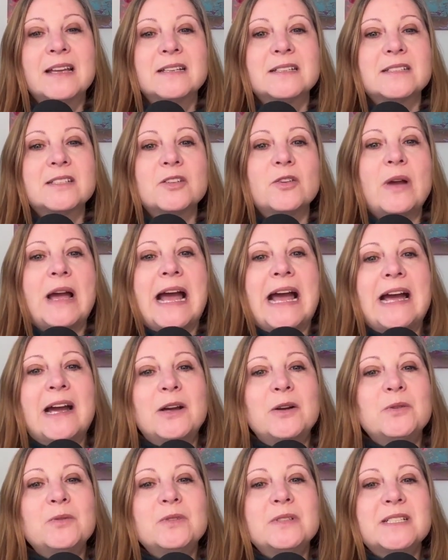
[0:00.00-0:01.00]
So
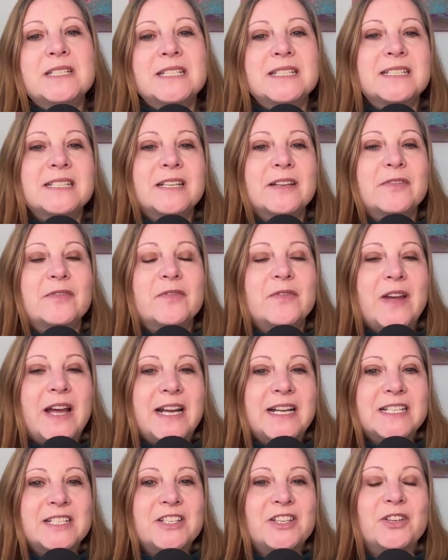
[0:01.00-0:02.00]
how does it
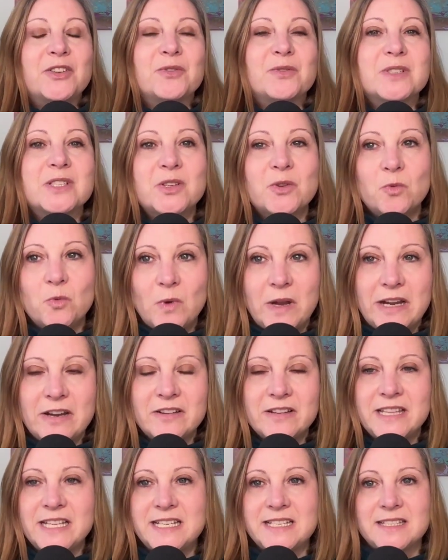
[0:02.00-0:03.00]
affect you to
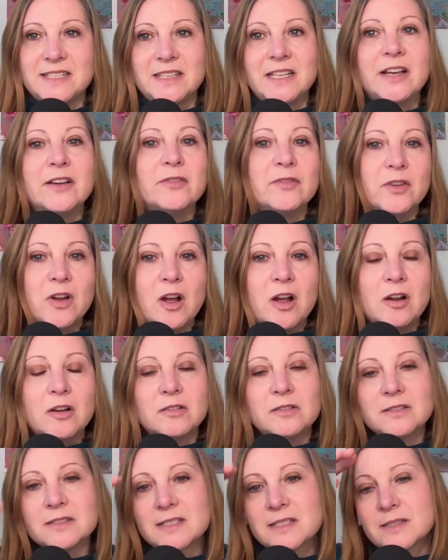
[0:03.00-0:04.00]
wear these love
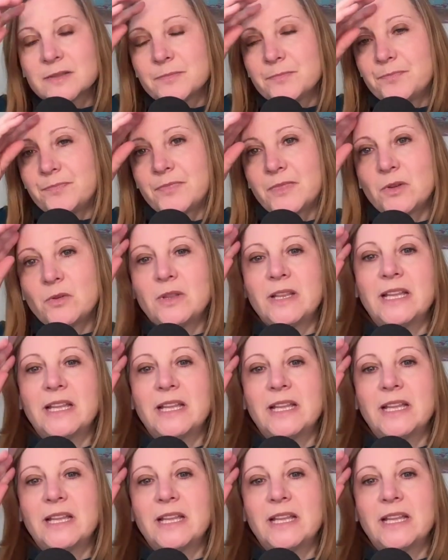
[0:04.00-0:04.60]
goggles? Well,